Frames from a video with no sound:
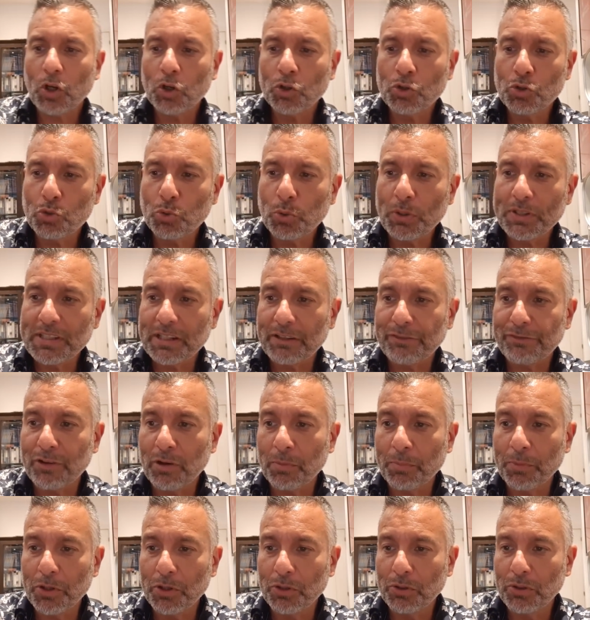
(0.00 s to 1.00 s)
Twitter
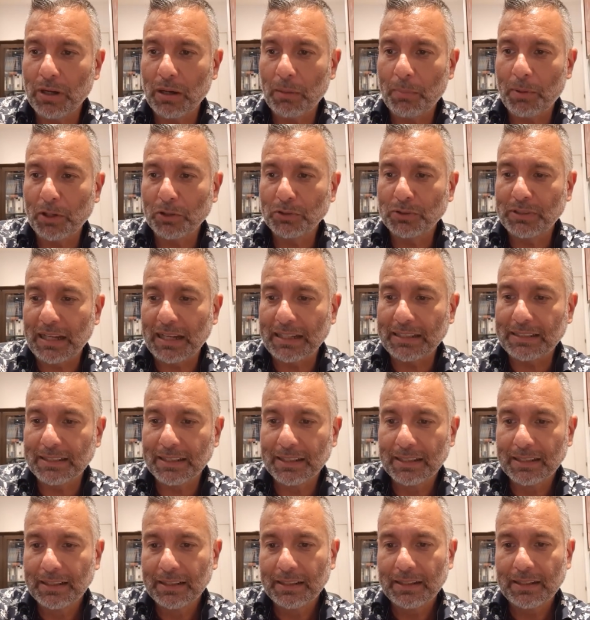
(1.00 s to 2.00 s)
from you about that.
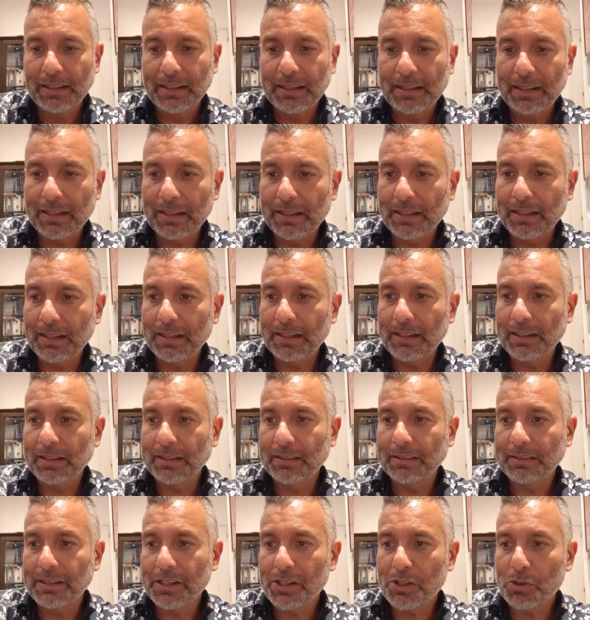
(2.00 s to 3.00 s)

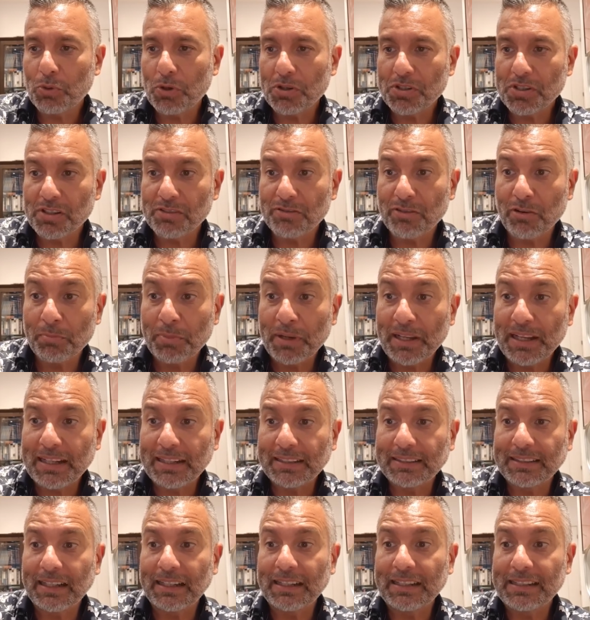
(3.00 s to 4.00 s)
There is questions from Nick
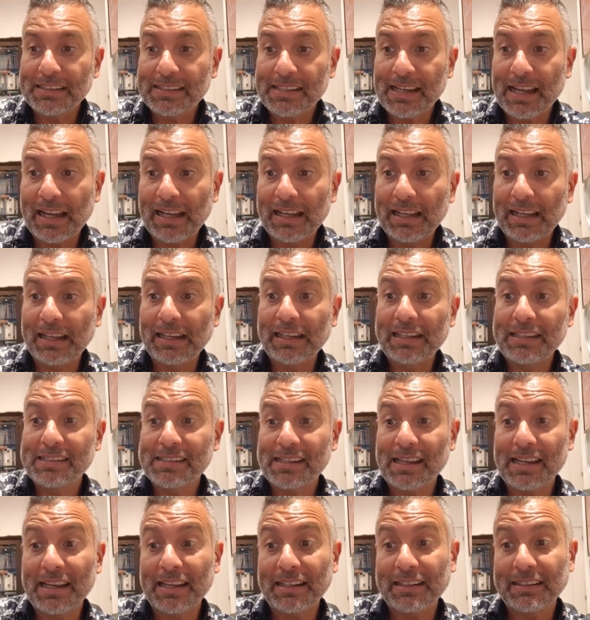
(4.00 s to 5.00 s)
at
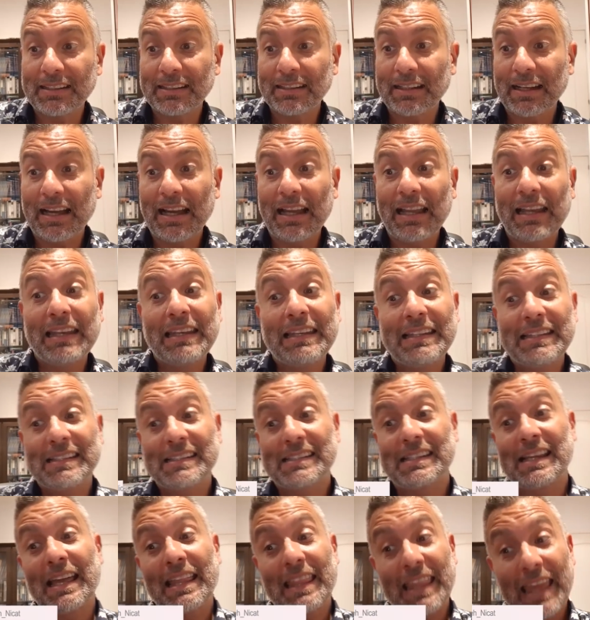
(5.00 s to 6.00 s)
Alicet.
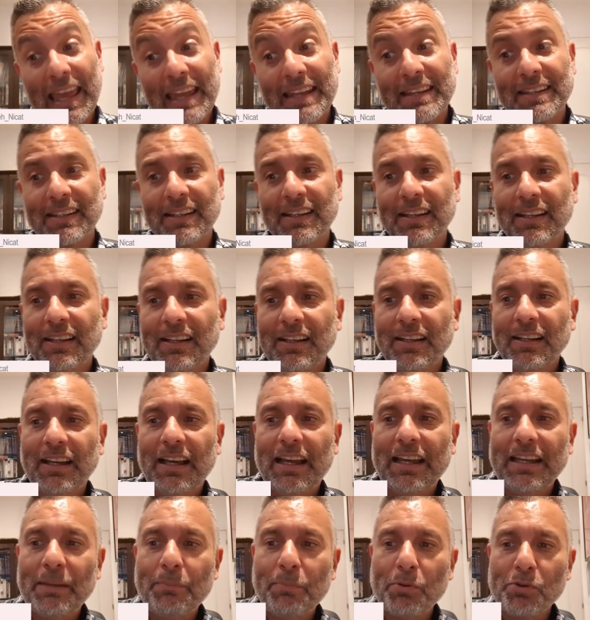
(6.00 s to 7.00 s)
Alisadet,
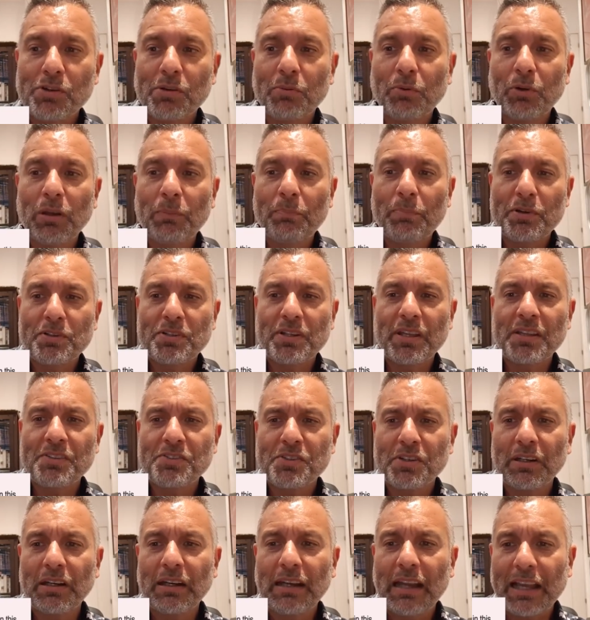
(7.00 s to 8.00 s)
any possible
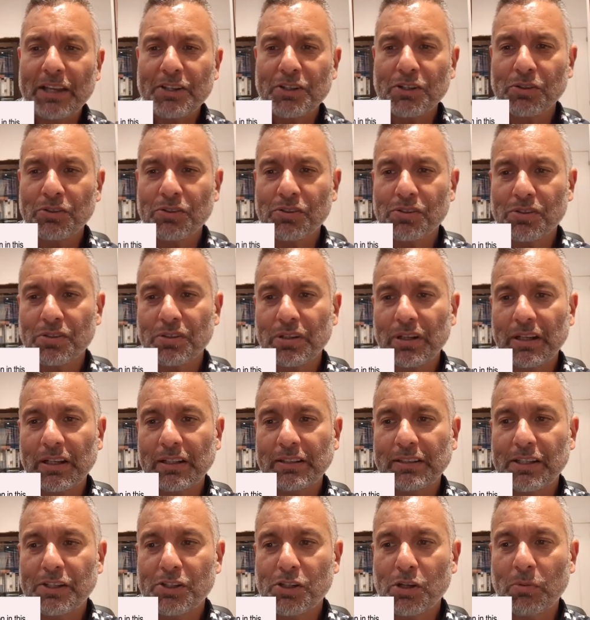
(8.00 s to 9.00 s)
presidential elections
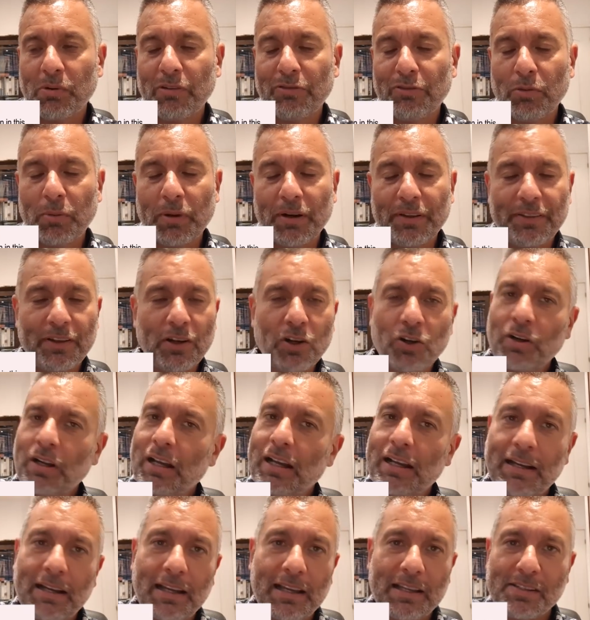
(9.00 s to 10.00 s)
this summer for
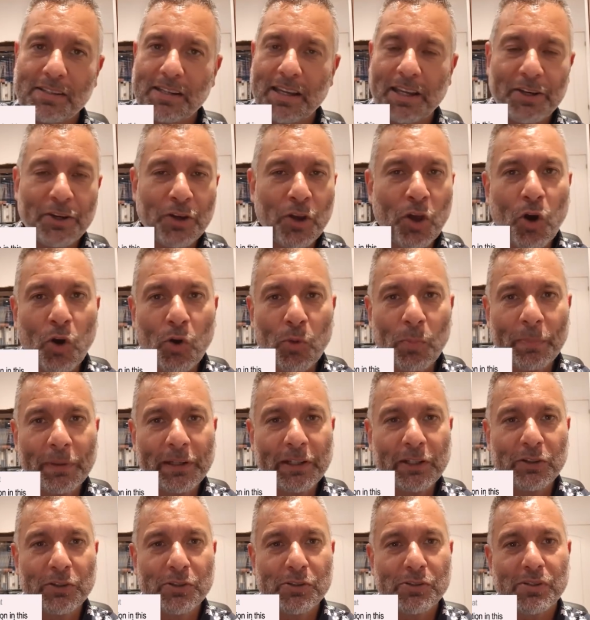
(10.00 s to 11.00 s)
Barcelona? I'd say no,
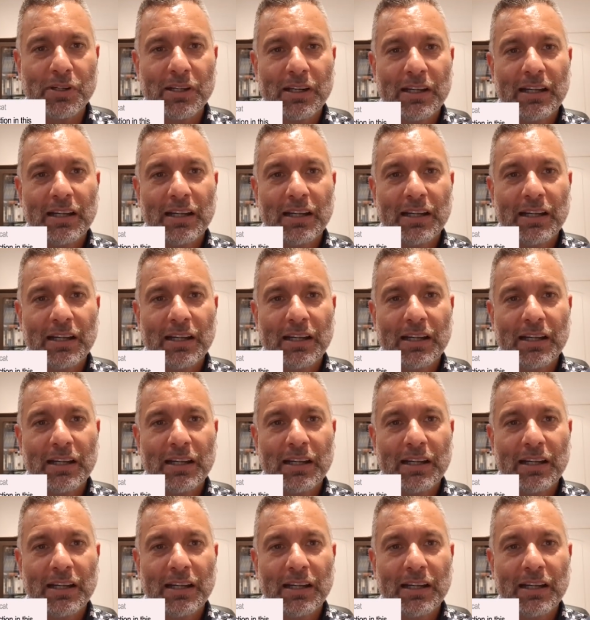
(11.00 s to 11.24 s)
because